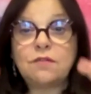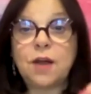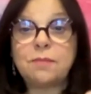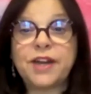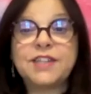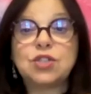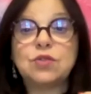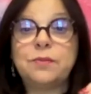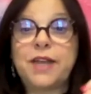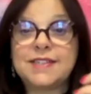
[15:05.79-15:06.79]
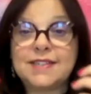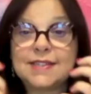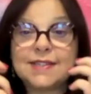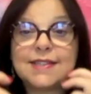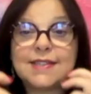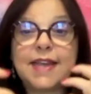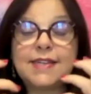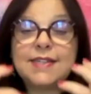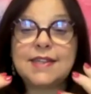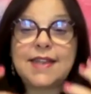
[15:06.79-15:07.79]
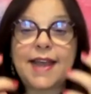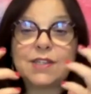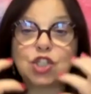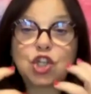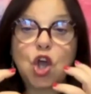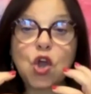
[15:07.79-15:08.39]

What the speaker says: Vibrational medicine, sending that